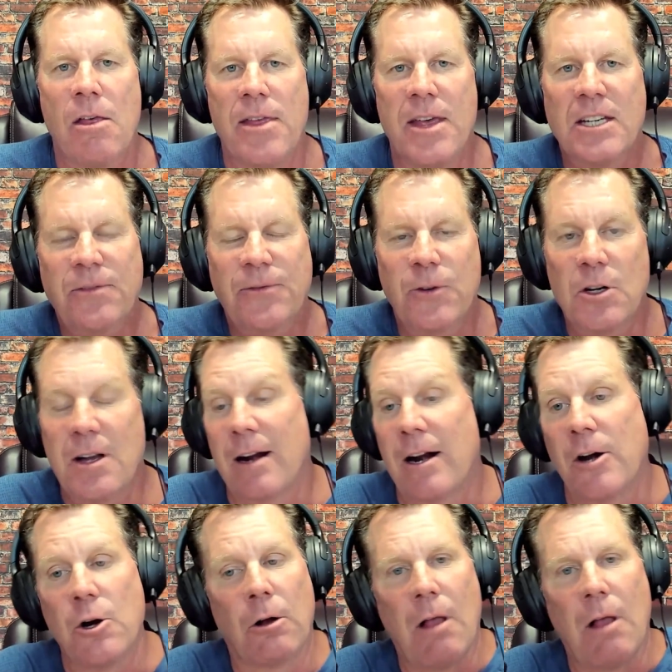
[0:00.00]
This first,
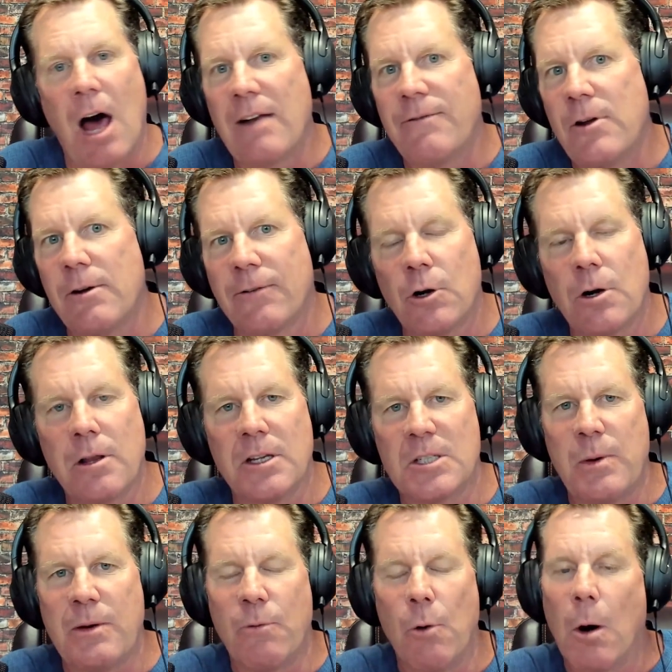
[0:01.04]
and I know a lot of you have heard of
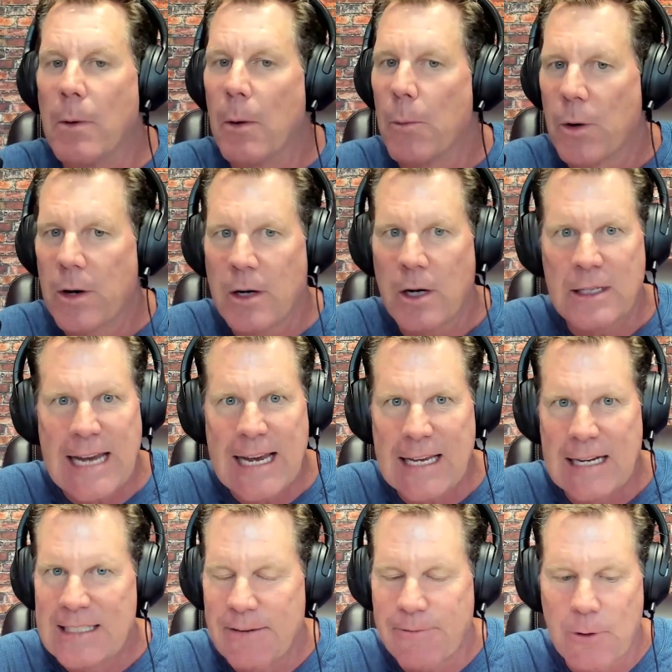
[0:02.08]
this before, but we're going to take
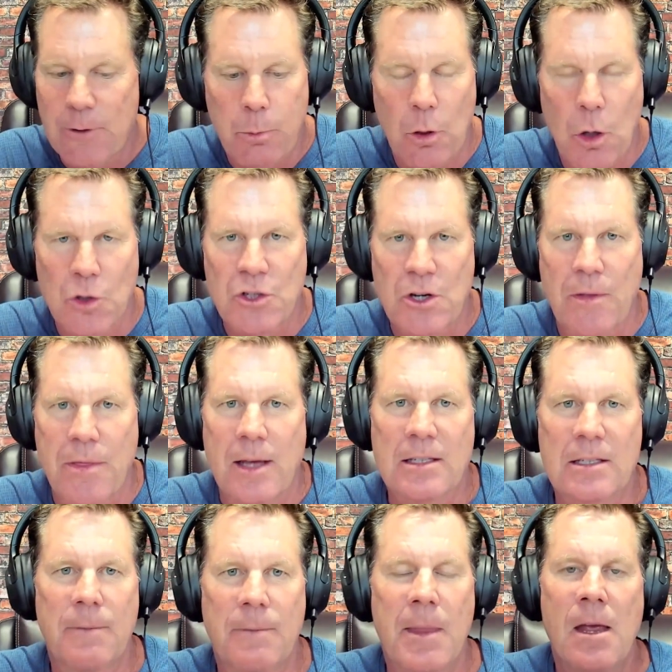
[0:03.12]
a different approach on
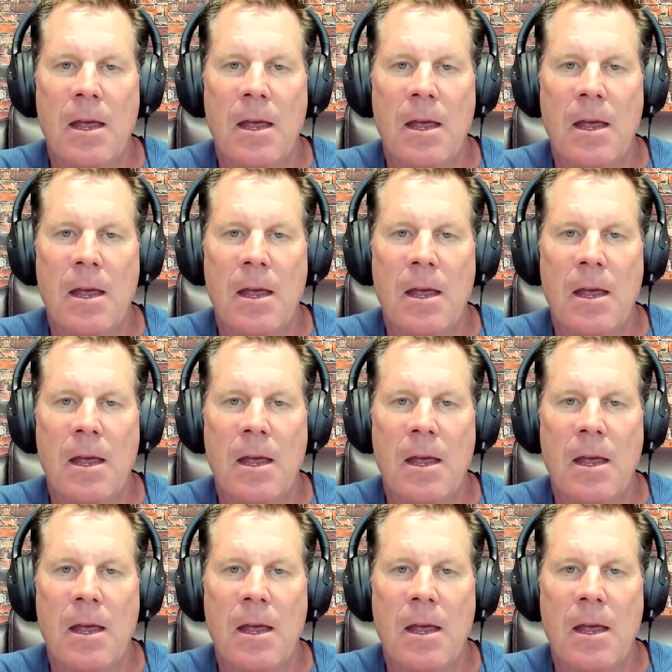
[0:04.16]
this.